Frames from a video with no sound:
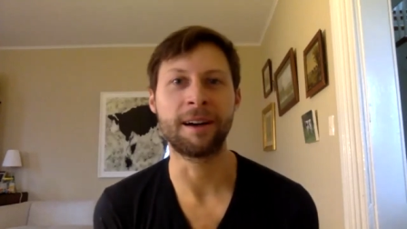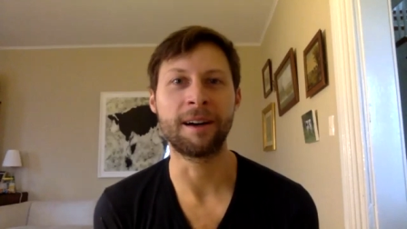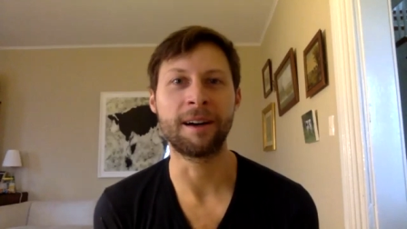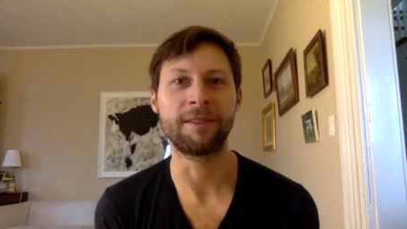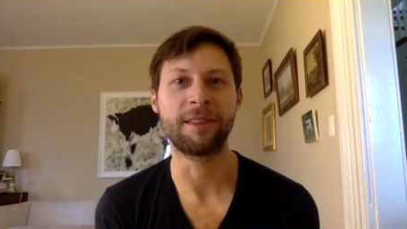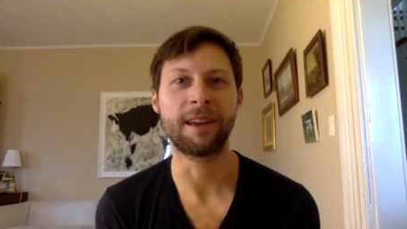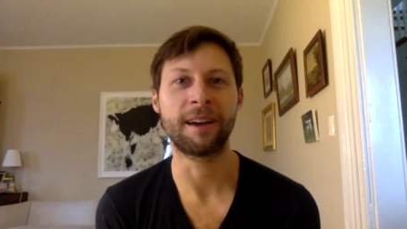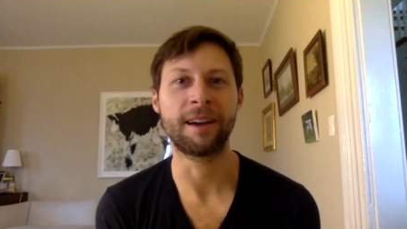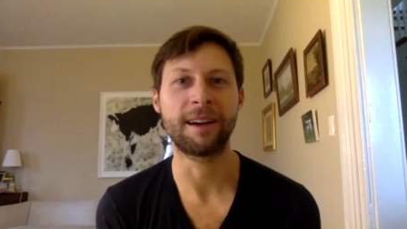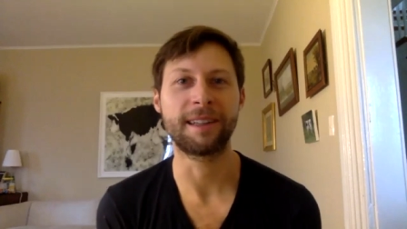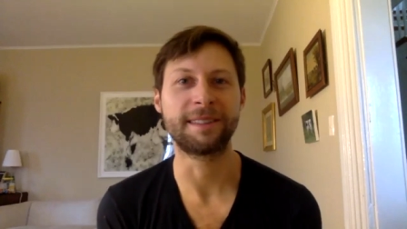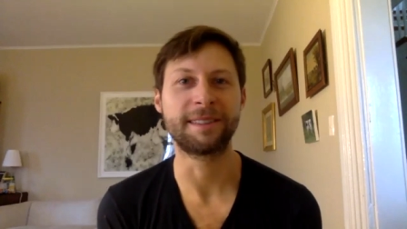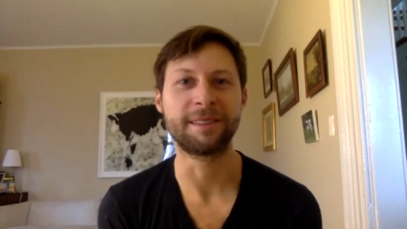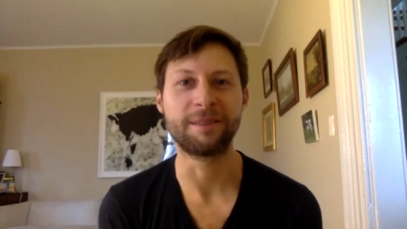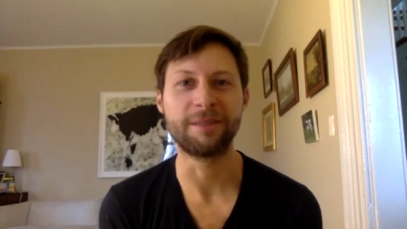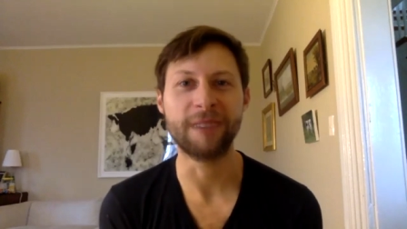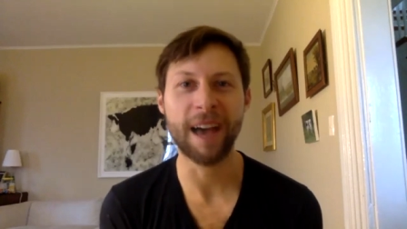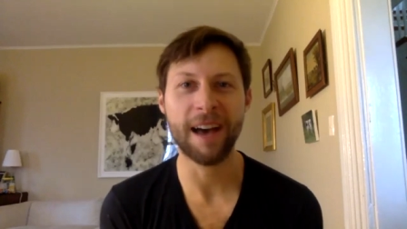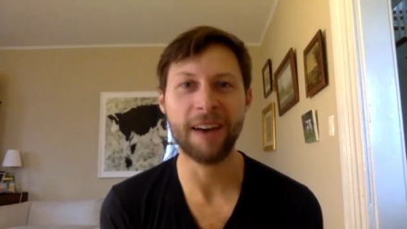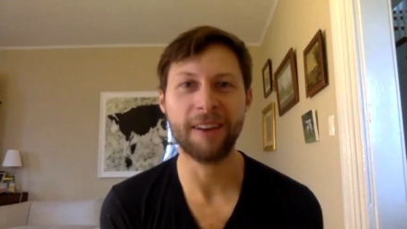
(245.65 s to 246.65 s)
of the
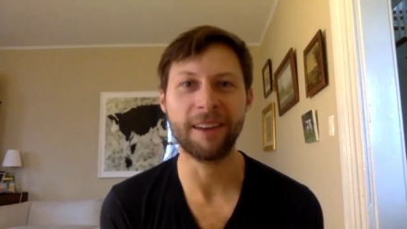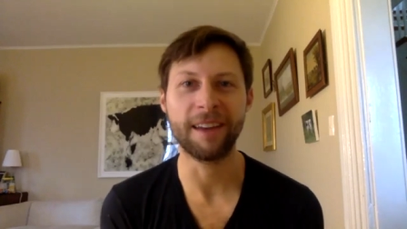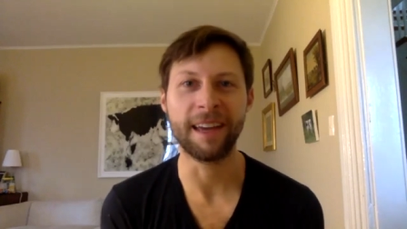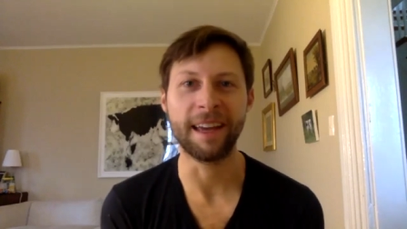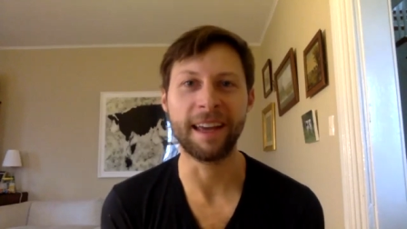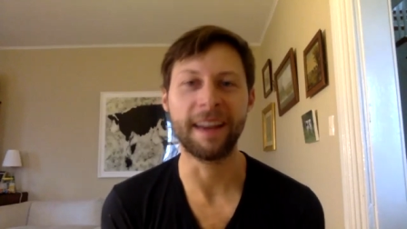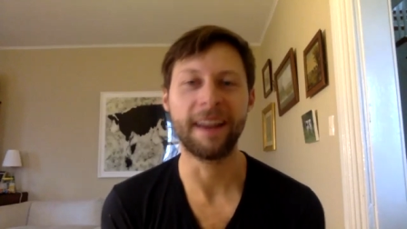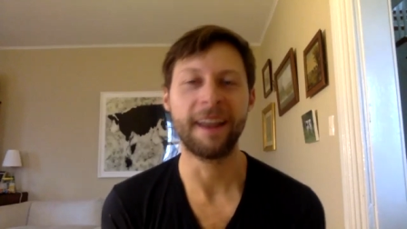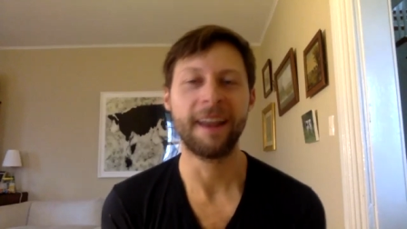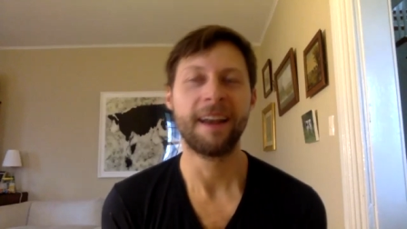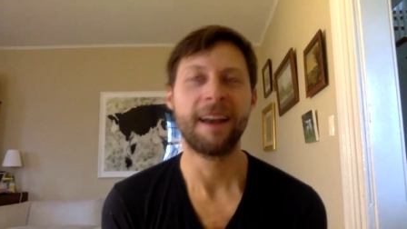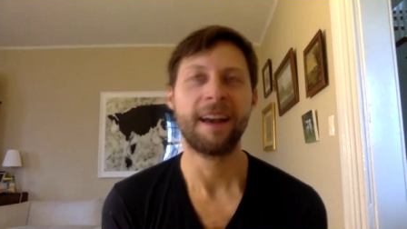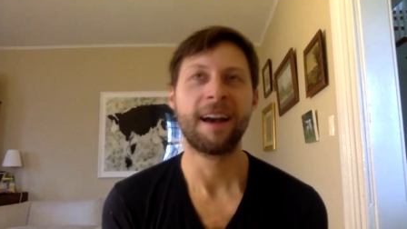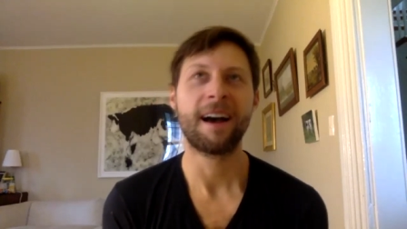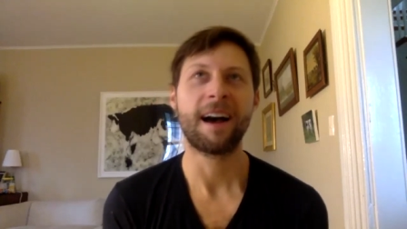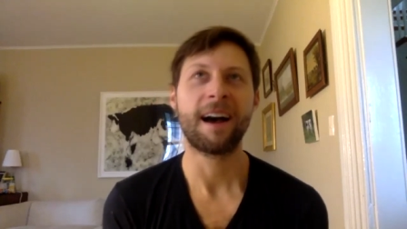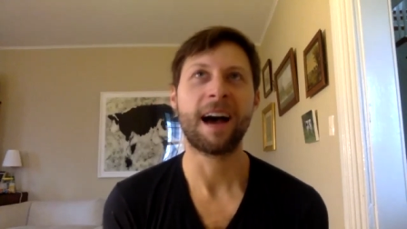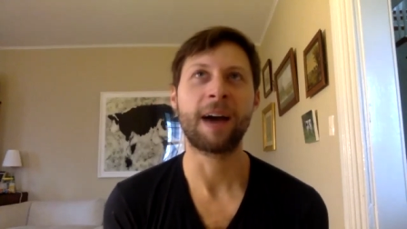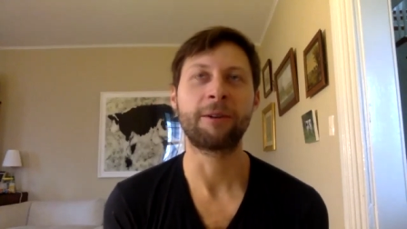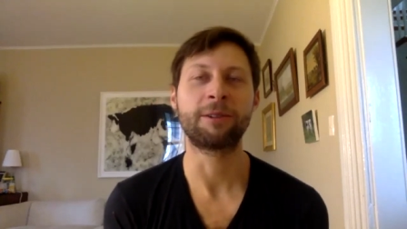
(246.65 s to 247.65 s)
hudson valley
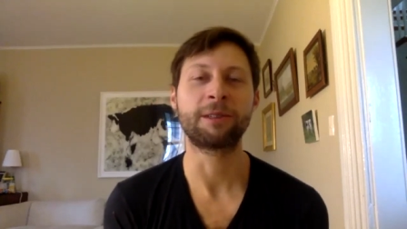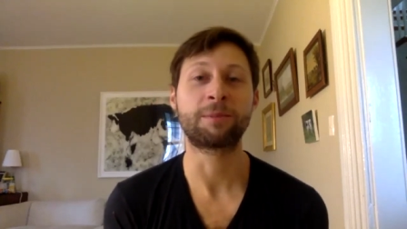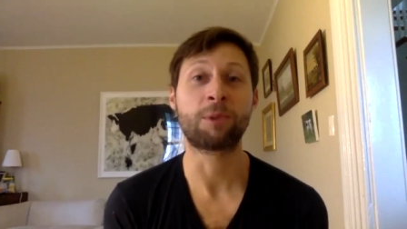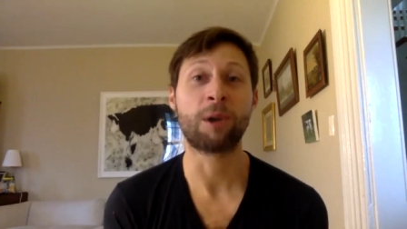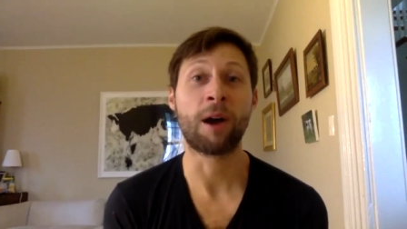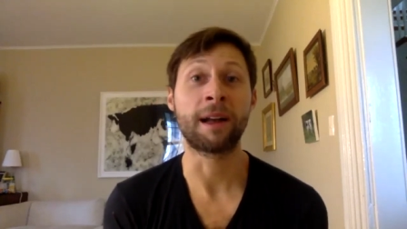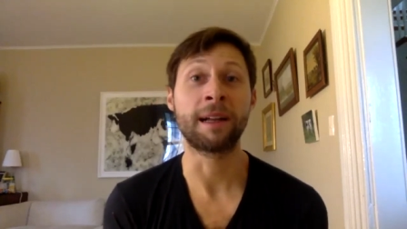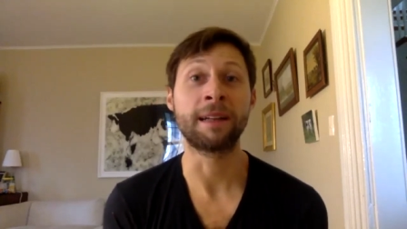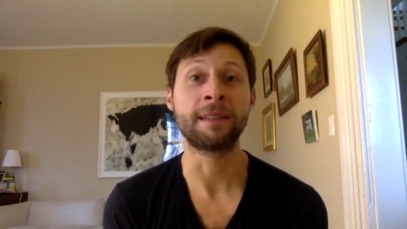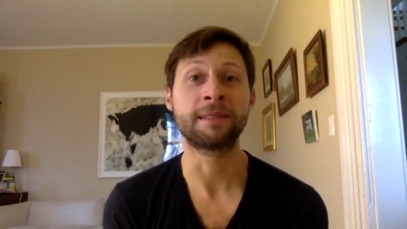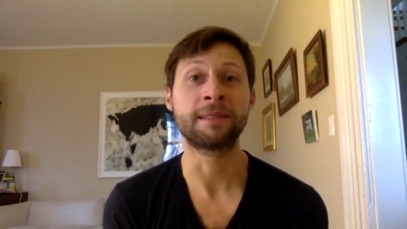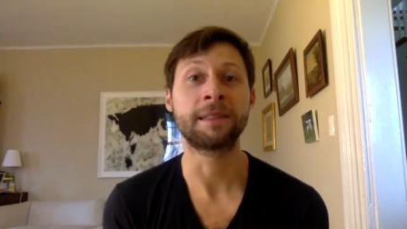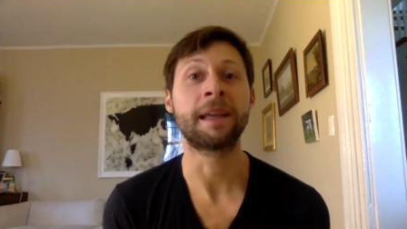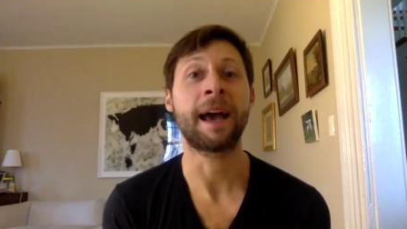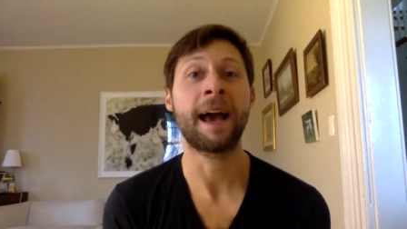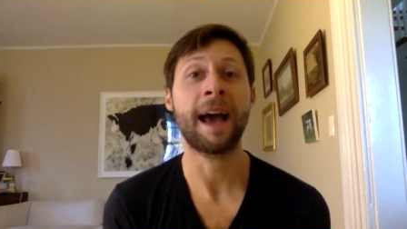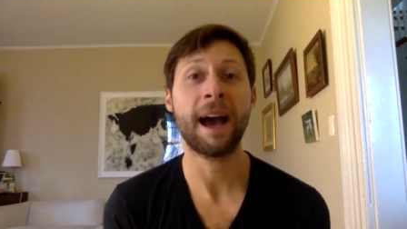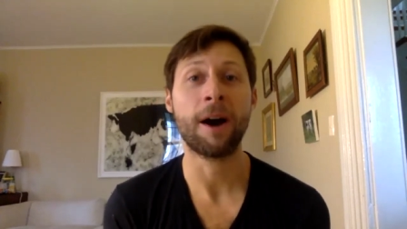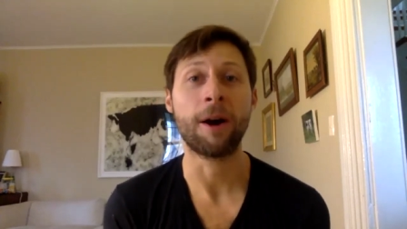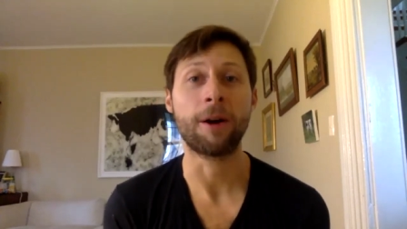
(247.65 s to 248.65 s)
i was brought into the
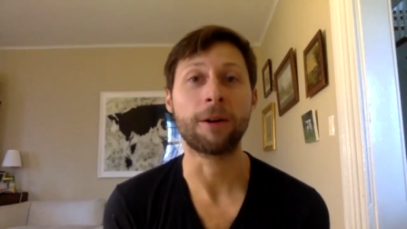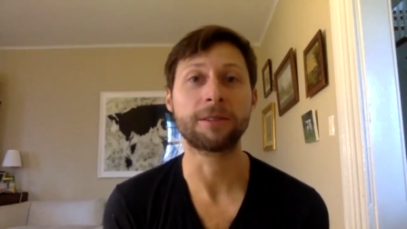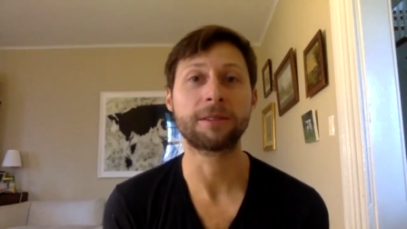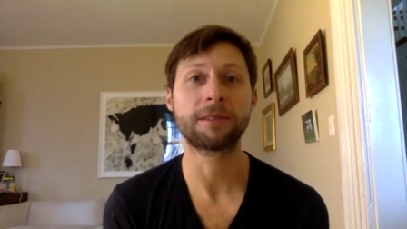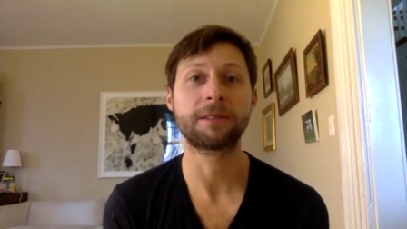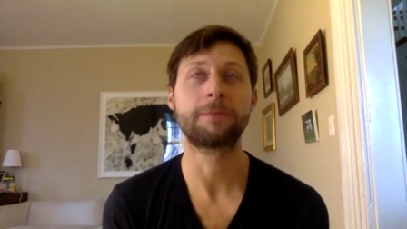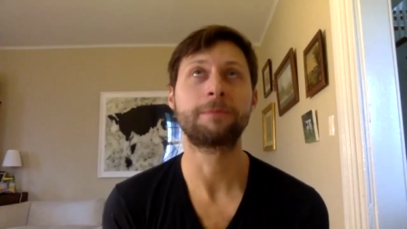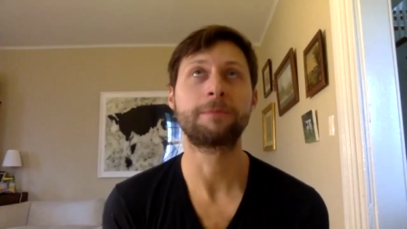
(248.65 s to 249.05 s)
house